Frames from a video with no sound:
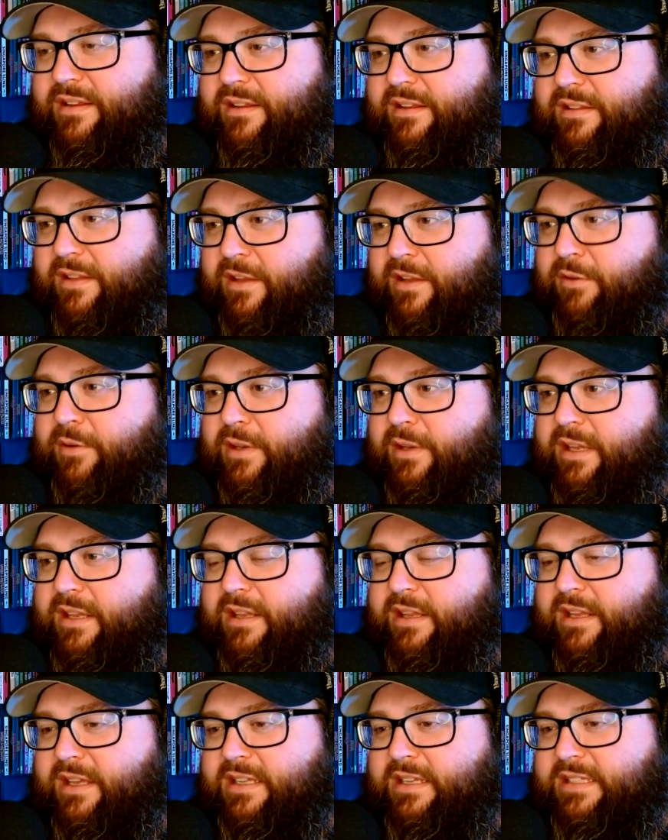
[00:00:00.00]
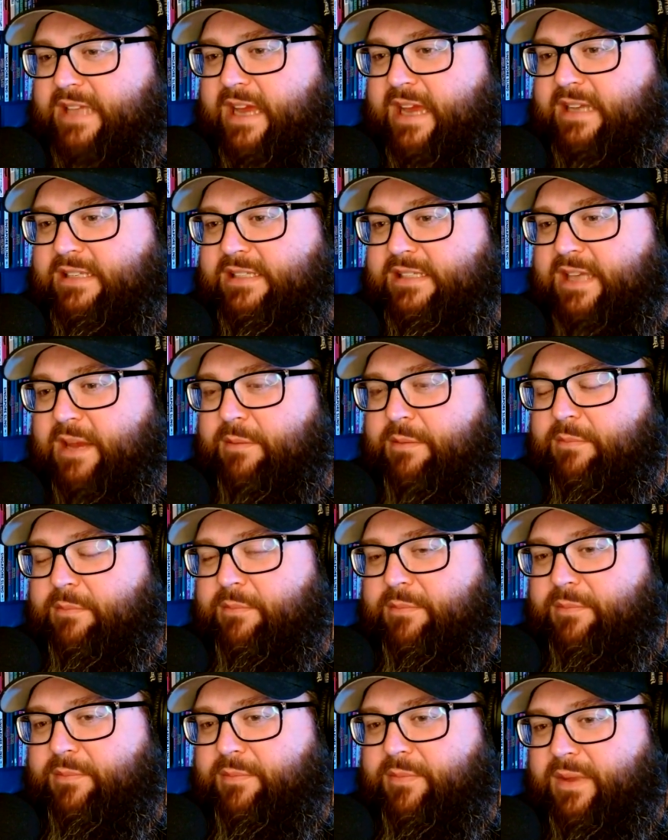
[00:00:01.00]
literally the exact
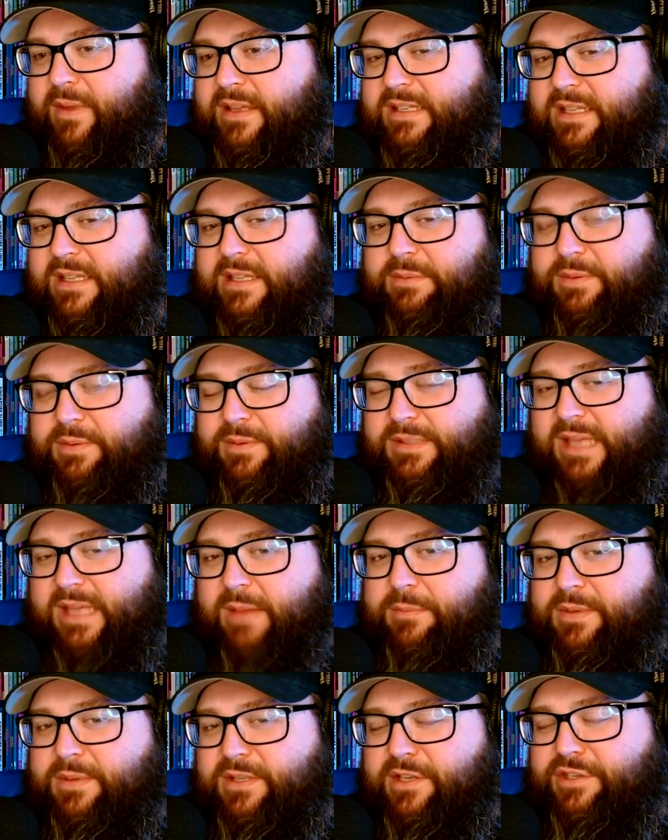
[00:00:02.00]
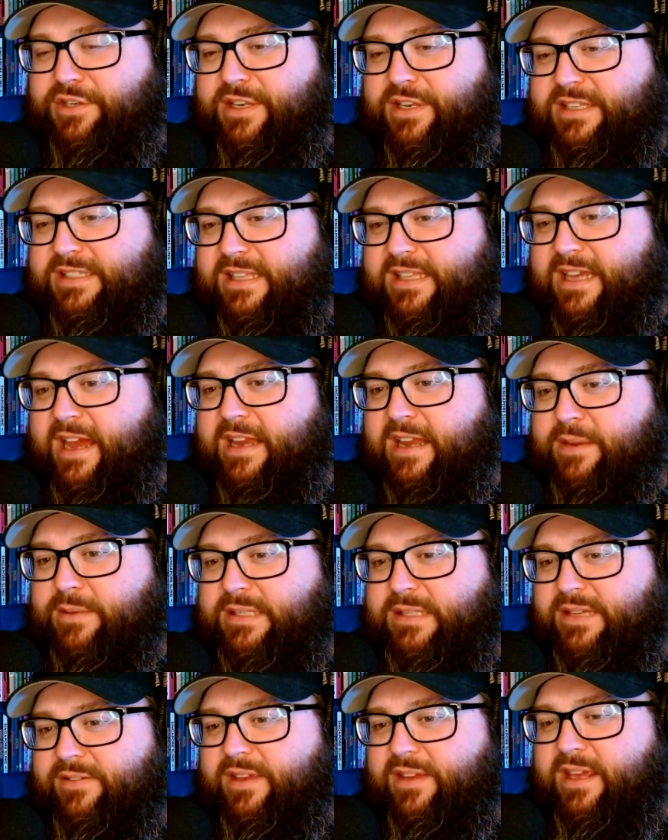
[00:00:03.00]
same. He's in the same position as the guy that
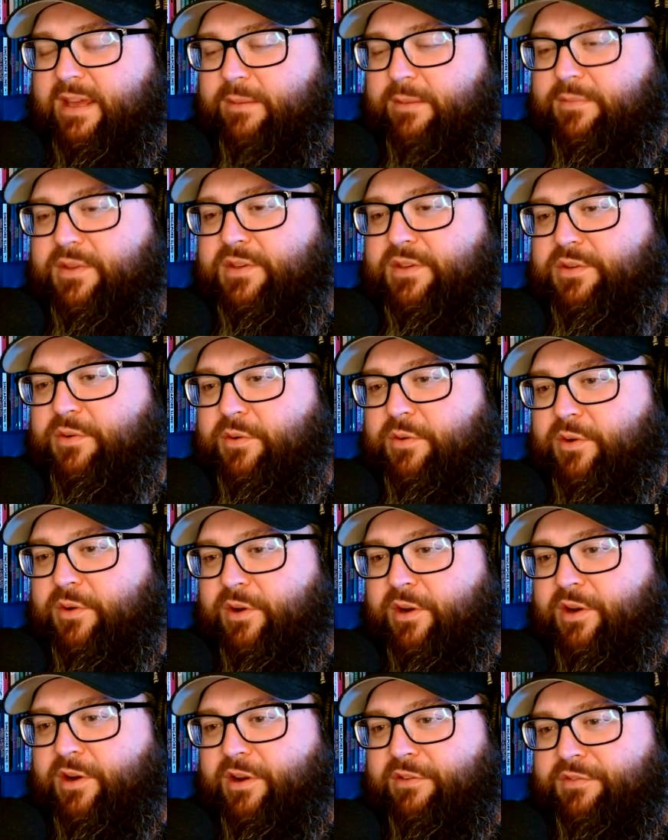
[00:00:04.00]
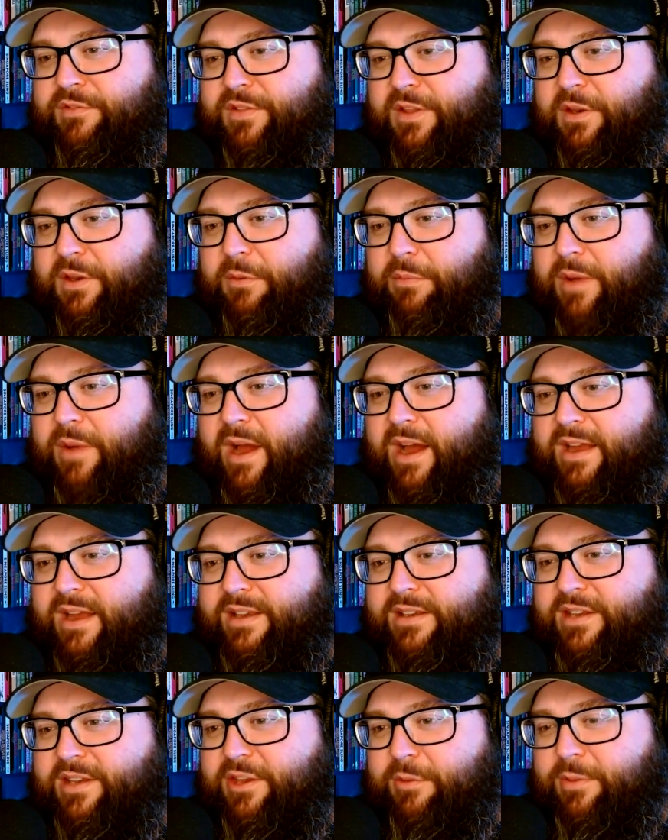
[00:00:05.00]
was giving him the tour of the little
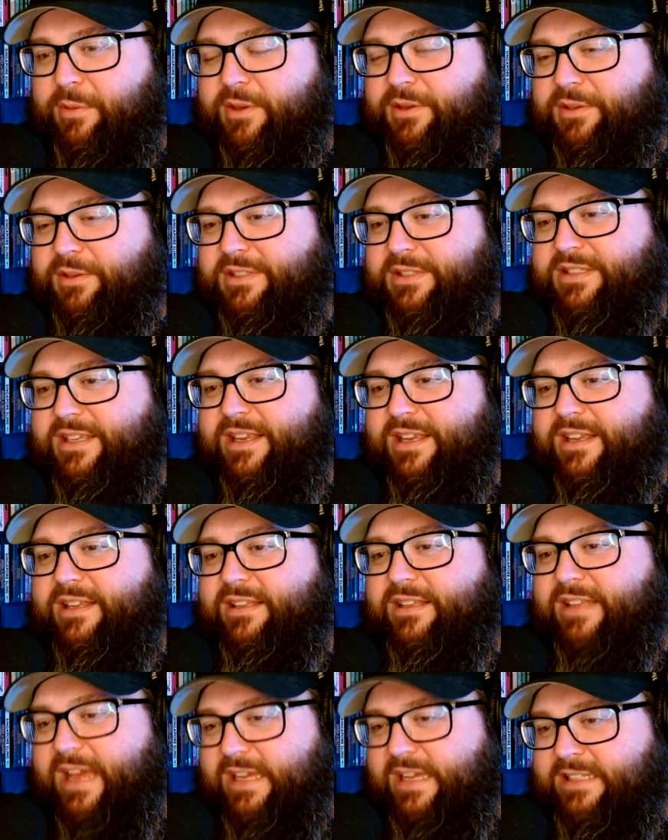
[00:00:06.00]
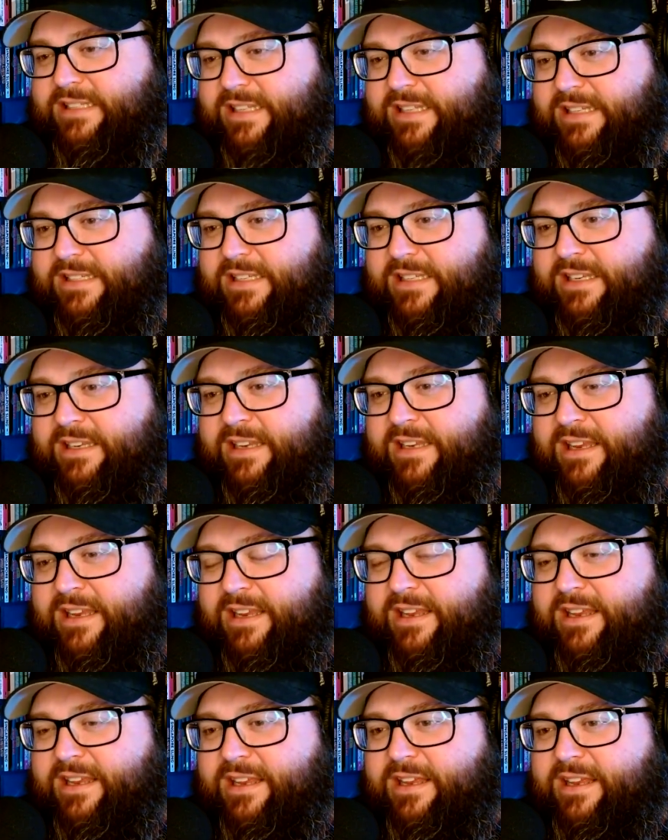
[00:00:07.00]
pod cubicles last season.
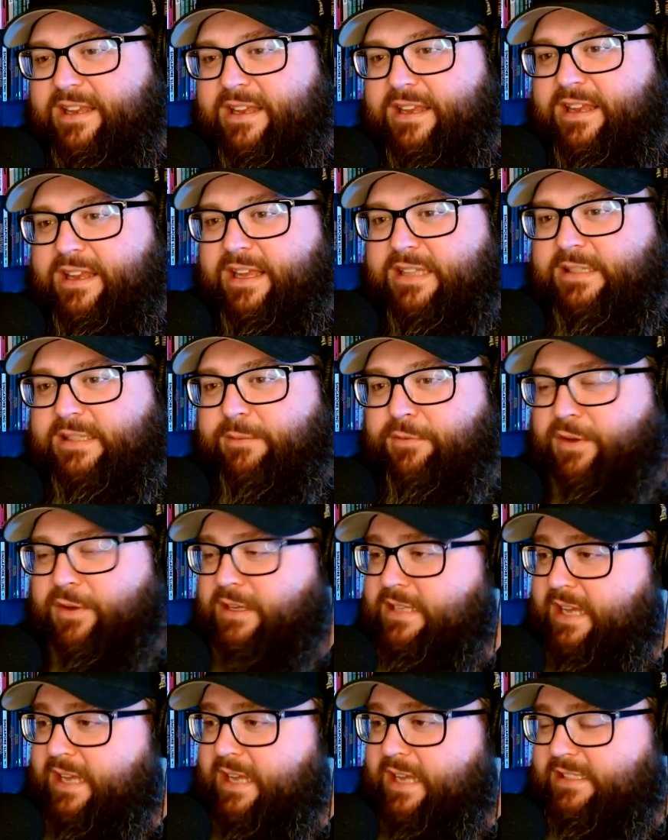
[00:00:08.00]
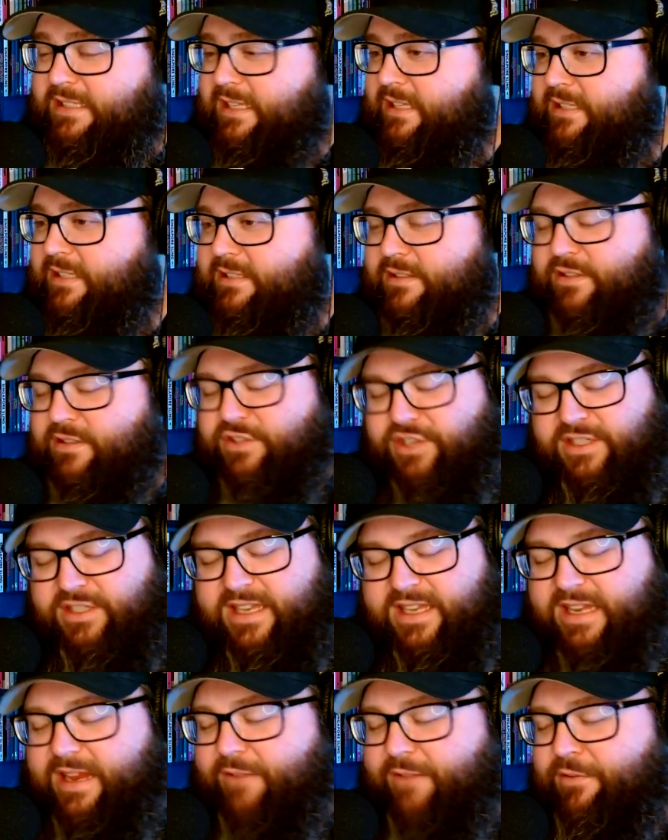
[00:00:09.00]
Except for he takes this, just
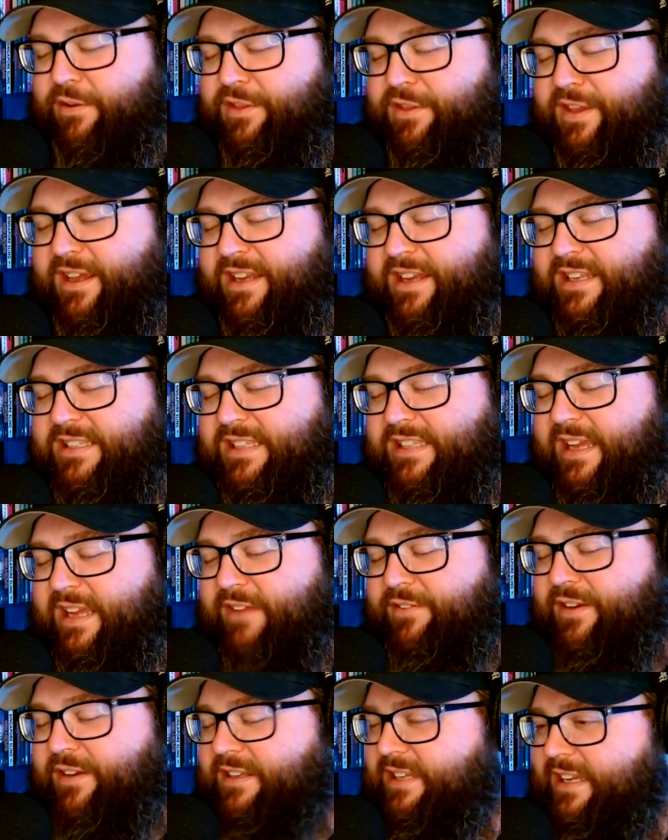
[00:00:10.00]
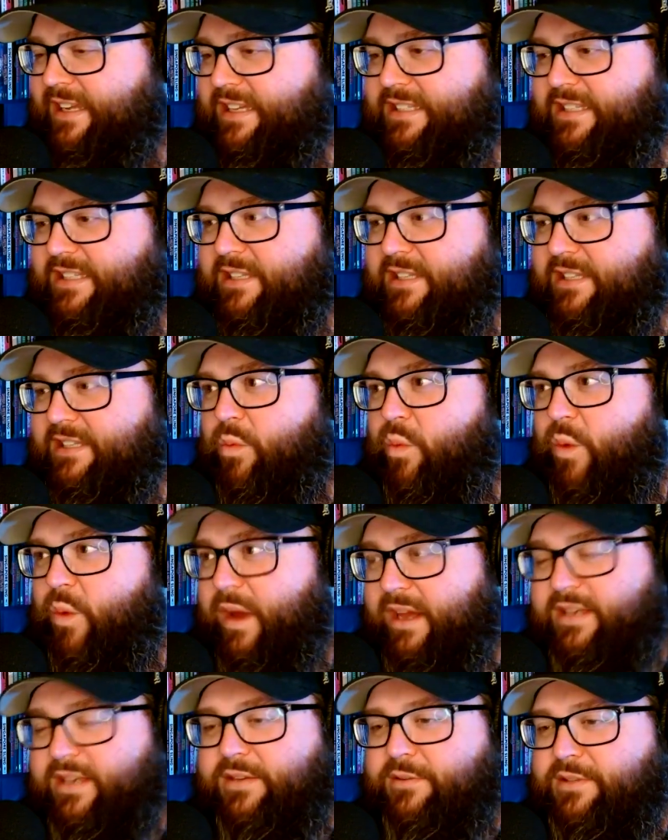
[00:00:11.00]
like everything in his life, he takes this
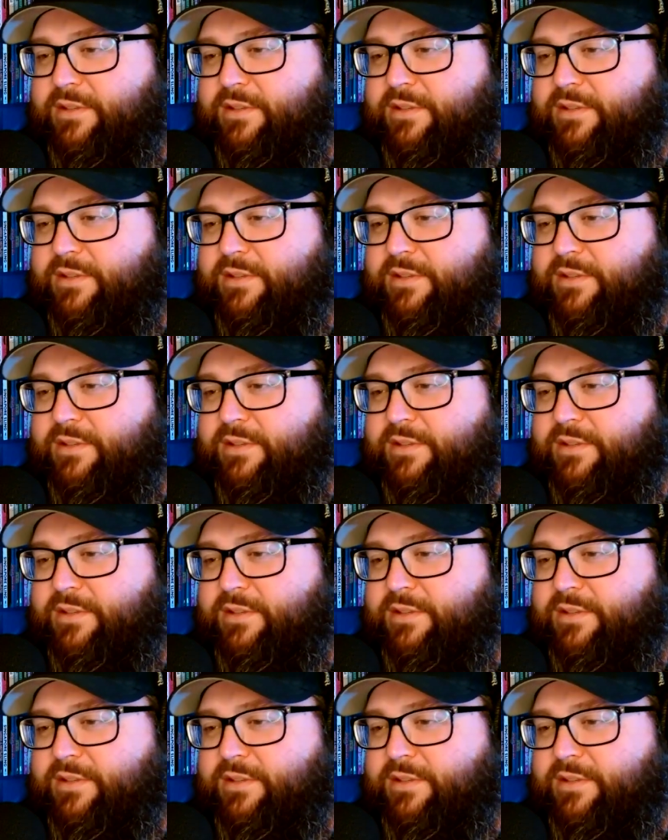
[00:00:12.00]
way too